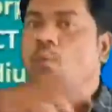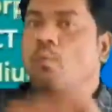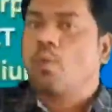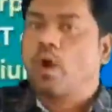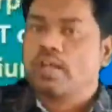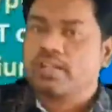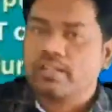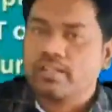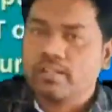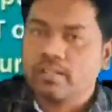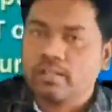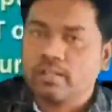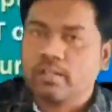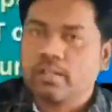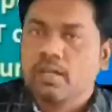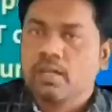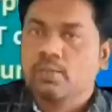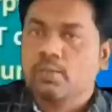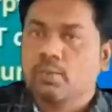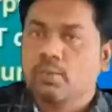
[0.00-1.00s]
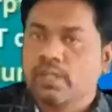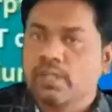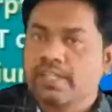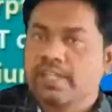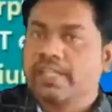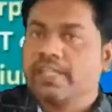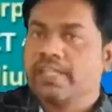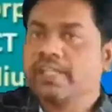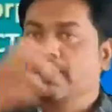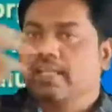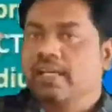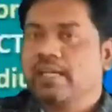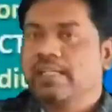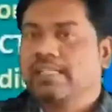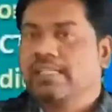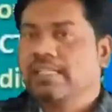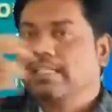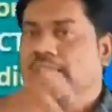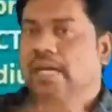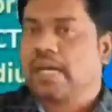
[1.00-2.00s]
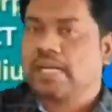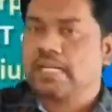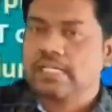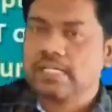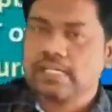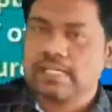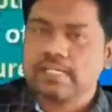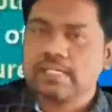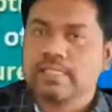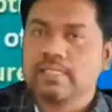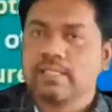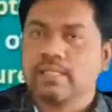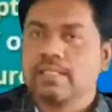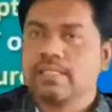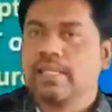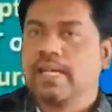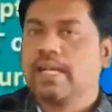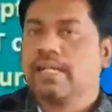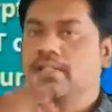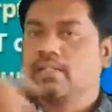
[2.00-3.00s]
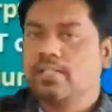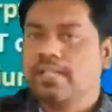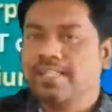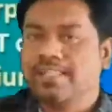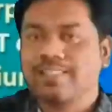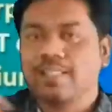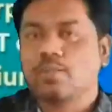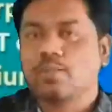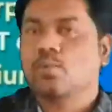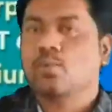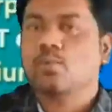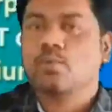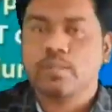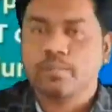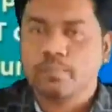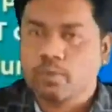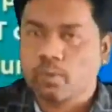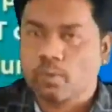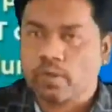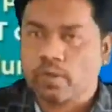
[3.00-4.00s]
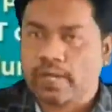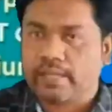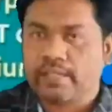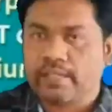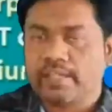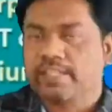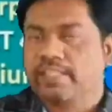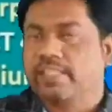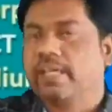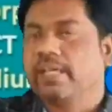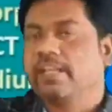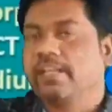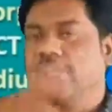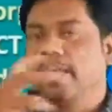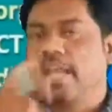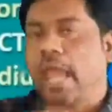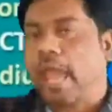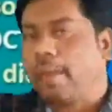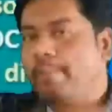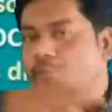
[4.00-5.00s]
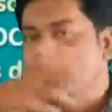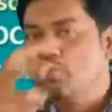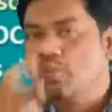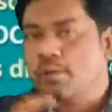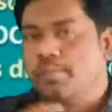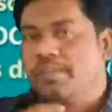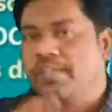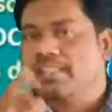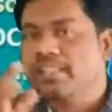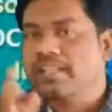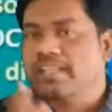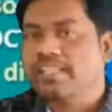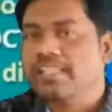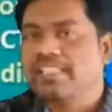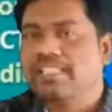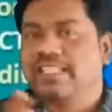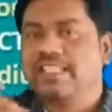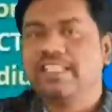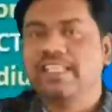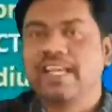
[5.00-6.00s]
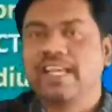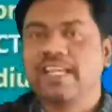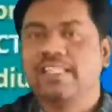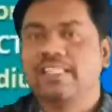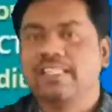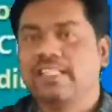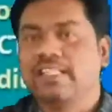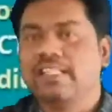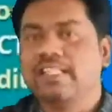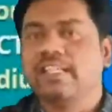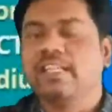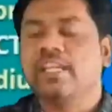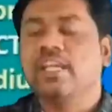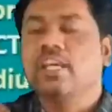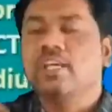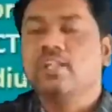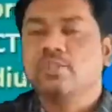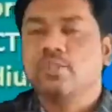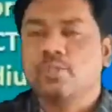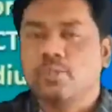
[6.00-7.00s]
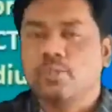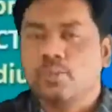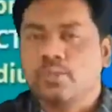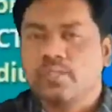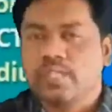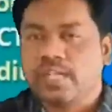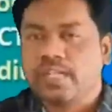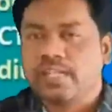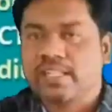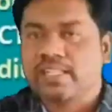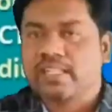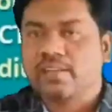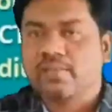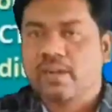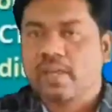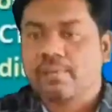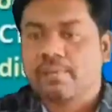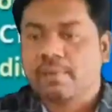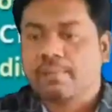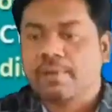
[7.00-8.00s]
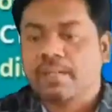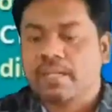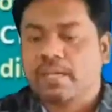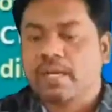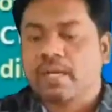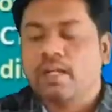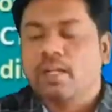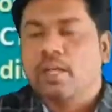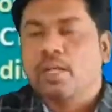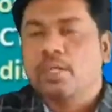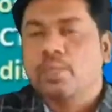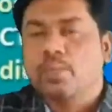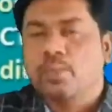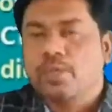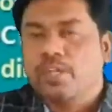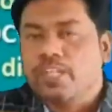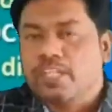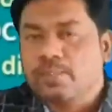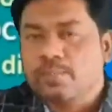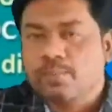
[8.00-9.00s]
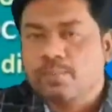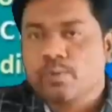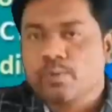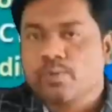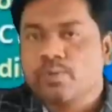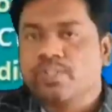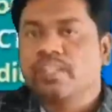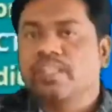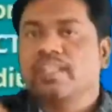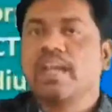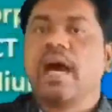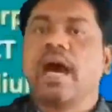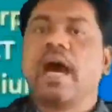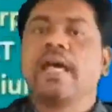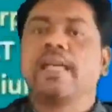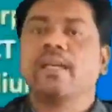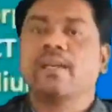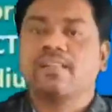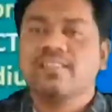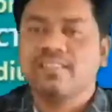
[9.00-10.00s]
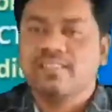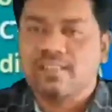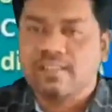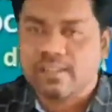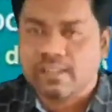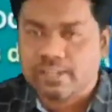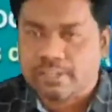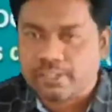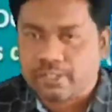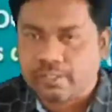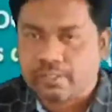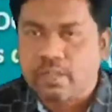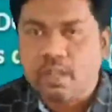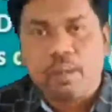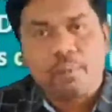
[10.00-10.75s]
water to retaining the salts, that is the sodium chloride. It is a reabsorbing in the DCT and CT. So due to that reason, what happened, beta? Urine is producing in a high concentration